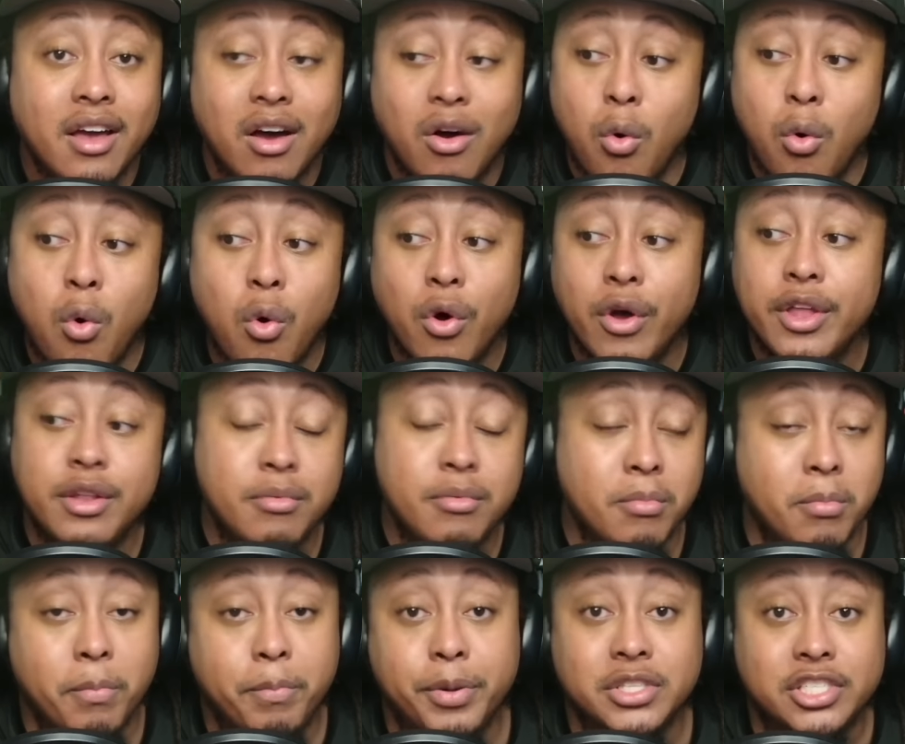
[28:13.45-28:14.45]
on
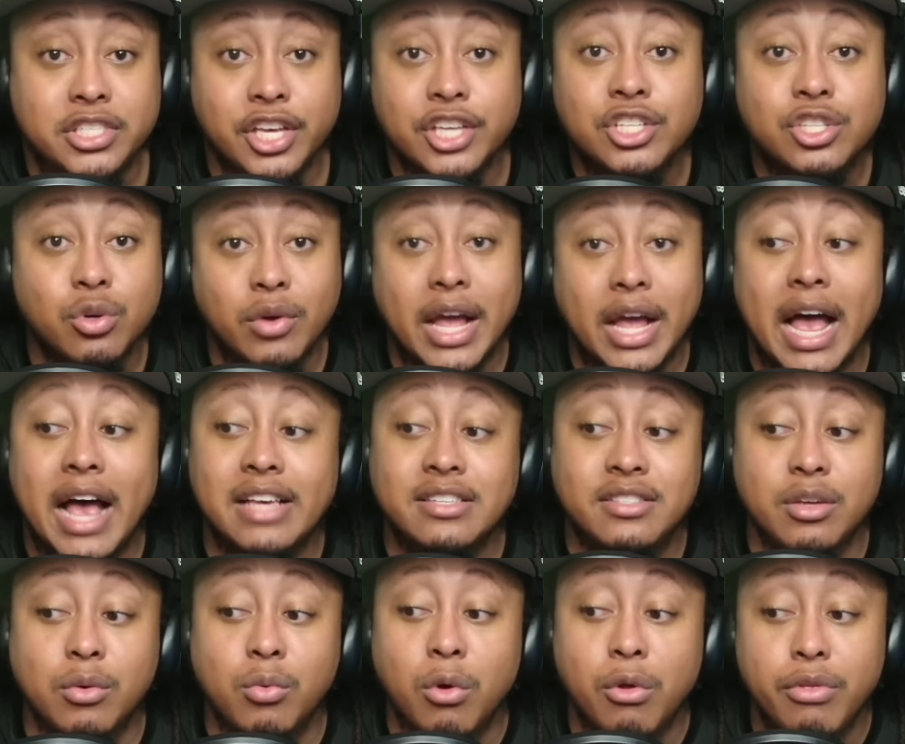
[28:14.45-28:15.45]
potential guys
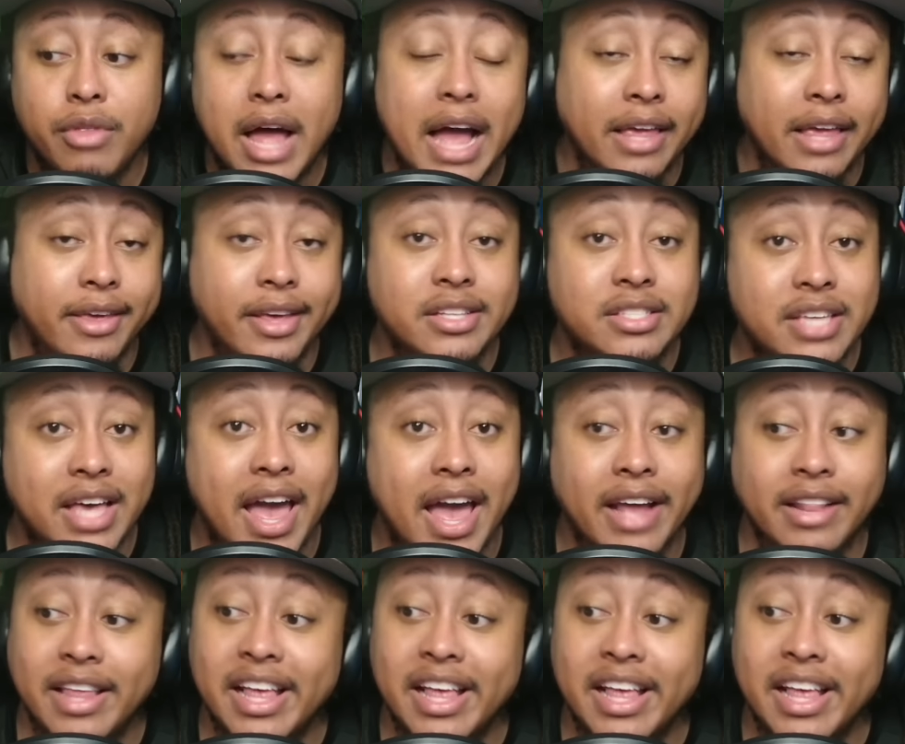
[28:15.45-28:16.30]
that will not get tagged.